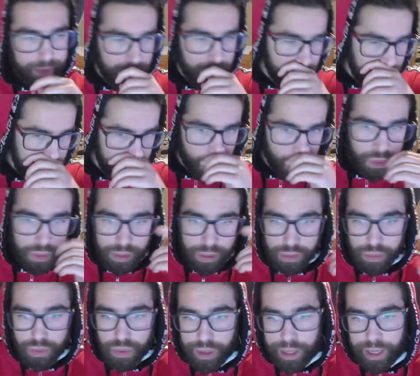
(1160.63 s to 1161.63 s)
And you,
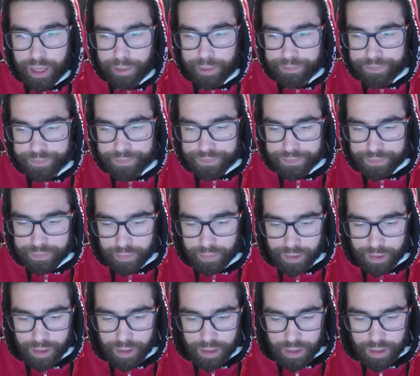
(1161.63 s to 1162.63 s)
you're gonna
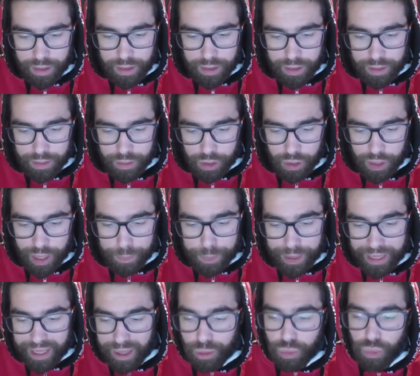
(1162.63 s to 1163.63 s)
you're gonna
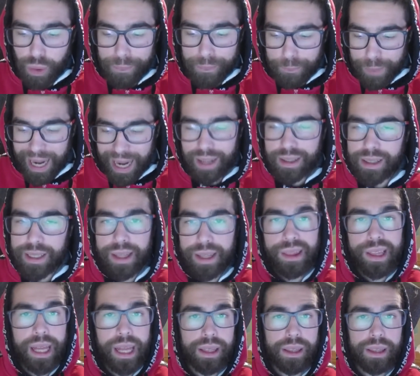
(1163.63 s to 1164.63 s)
begin to embody
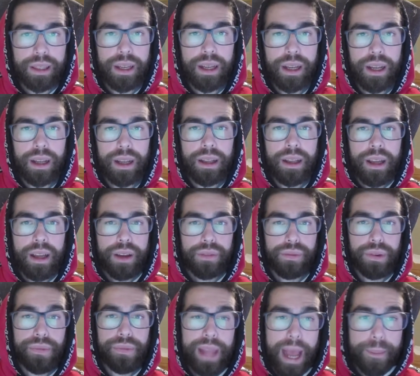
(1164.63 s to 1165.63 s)
that uh,
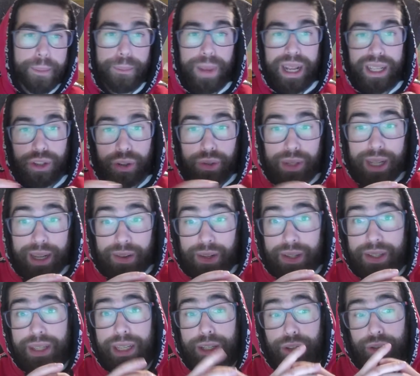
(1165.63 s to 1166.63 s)
fifth dimension
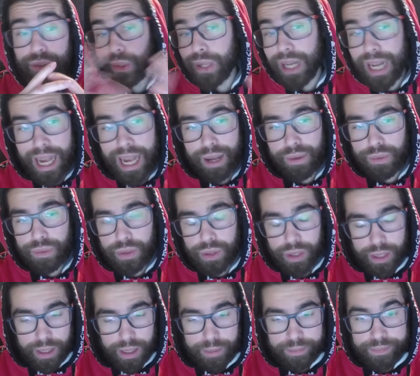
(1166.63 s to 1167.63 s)
energy in your life.
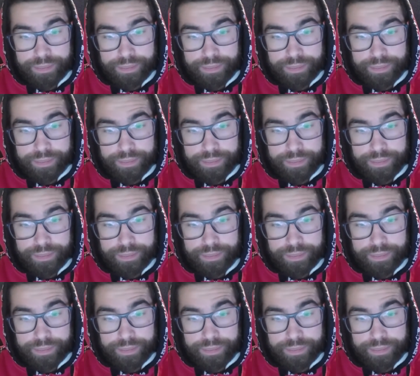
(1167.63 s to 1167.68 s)
Okay,